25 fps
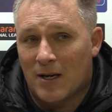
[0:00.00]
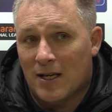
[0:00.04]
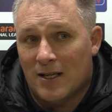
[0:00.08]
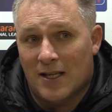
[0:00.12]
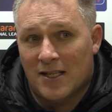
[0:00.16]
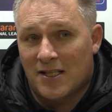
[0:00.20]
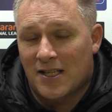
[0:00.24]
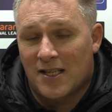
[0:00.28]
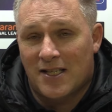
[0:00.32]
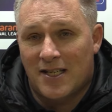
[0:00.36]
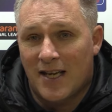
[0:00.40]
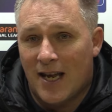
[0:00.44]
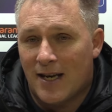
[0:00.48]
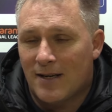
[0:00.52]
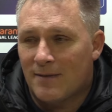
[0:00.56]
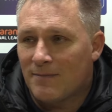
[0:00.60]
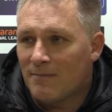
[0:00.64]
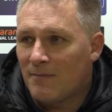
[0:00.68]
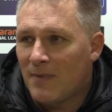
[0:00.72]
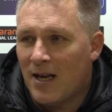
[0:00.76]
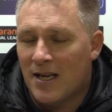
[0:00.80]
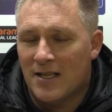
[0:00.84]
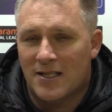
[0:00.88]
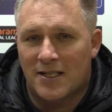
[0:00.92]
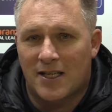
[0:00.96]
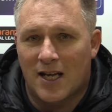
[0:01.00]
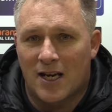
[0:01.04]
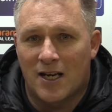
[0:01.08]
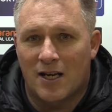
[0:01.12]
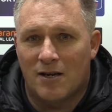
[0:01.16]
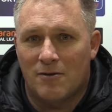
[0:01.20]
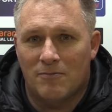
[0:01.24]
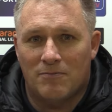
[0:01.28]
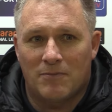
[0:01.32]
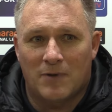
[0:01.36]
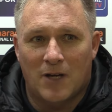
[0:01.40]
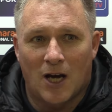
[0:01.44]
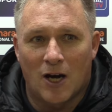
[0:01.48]
And as I said, it's going
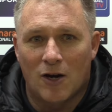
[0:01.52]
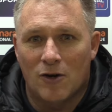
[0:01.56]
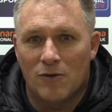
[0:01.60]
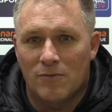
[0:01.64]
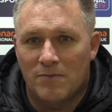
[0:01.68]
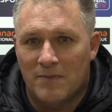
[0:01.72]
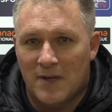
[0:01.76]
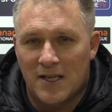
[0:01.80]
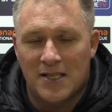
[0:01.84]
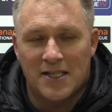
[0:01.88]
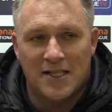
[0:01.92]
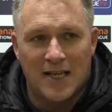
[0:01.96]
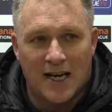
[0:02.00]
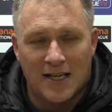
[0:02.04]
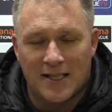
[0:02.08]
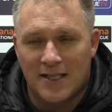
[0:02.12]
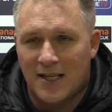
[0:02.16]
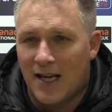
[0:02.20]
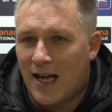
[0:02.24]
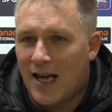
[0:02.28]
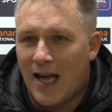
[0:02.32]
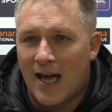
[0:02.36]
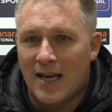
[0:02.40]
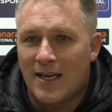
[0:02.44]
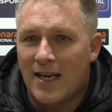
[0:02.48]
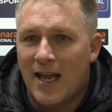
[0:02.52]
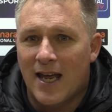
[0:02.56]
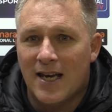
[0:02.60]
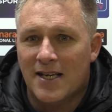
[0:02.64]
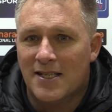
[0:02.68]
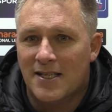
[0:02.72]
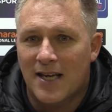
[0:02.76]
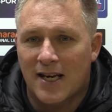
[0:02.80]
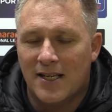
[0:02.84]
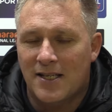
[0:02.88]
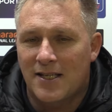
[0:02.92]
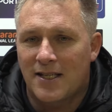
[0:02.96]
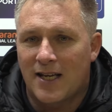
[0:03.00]
to go this Saturday and
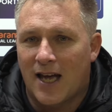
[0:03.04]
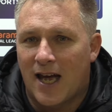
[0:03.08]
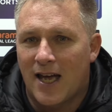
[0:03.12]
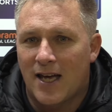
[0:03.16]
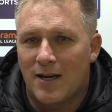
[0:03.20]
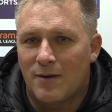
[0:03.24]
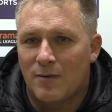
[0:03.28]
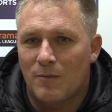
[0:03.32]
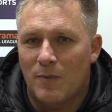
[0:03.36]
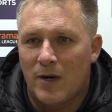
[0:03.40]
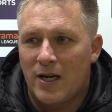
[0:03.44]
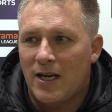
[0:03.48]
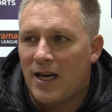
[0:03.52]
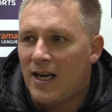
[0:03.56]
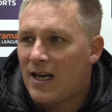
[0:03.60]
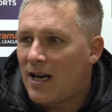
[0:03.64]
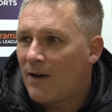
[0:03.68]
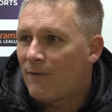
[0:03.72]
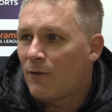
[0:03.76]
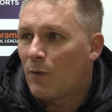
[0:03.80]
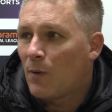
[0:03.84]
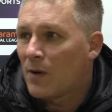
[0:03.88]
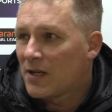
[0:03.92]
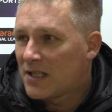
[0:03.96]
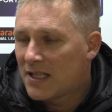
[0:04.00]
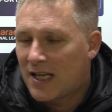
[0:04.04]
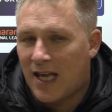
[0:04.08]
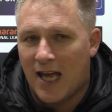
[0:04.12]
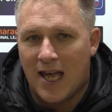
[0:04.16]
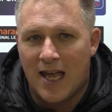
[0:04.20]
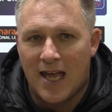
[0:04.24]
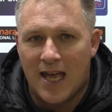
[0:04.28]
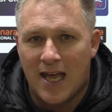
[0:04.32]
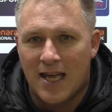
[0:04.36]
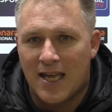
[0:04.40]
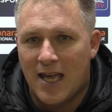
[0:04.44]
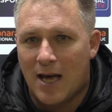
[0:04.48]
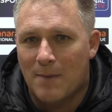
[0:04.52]
next Saturday. And we need everyone to
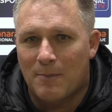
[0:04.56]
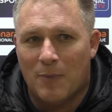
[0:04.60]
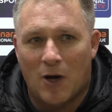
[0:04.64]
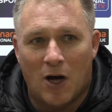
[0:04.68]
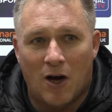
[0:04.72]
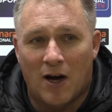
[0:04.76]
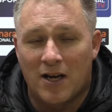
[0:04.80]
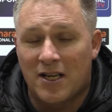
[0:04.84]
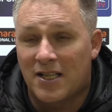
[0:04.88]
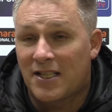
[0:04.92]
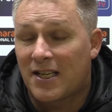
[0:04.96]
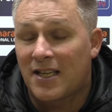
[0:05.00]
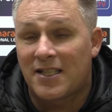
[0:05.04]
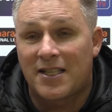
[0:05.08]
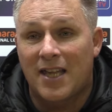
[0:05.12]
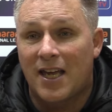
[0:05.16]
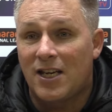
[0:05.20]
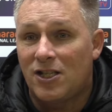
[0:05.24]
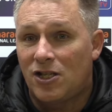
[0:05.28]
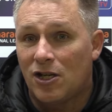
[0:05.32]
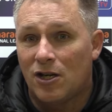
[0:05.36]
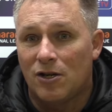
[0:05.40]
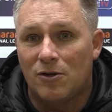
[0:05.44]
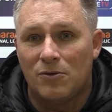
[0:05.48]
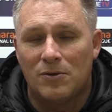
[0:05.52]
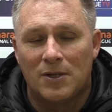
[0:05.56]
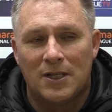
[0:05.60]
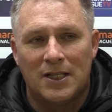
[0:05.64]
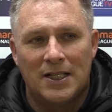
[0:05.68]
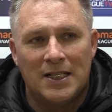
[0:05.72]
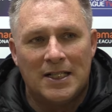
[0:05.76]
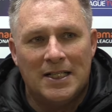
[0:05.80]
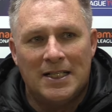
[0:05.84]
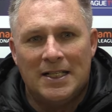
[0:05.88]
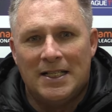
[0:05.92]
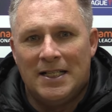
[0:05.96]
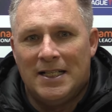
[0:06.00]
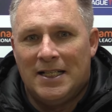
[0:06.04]
get here, get behind us as they do.
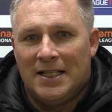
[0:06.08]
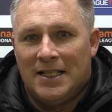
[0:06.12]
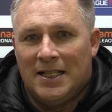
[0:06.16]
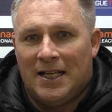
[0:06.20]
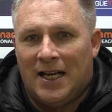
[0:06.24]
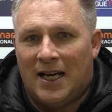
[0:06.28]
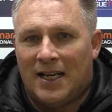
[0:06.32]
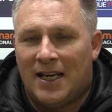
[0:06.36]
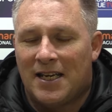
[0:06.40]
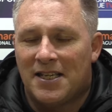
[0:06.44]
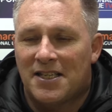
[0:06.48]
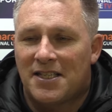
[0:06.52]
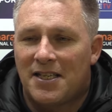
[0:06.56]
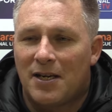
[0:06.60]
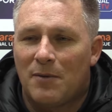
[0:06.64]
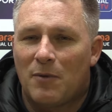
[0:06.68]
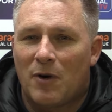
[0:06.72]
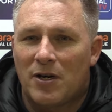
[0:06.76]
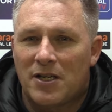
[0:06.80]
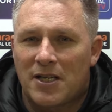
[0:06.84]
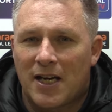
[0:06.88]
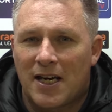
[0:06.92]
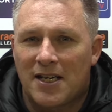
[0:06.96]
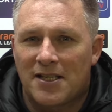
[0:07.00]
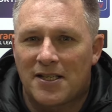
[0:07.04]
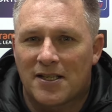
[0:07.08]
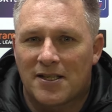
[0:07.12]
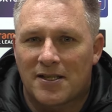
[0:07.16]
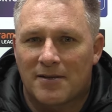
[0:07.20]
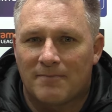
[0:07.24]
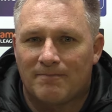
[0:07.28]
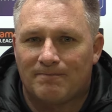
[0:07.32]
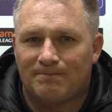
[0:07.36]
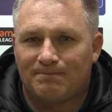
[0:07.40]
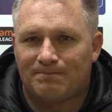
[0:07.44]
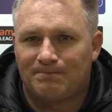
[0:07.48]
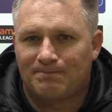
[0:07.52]
And let's see where it takes us.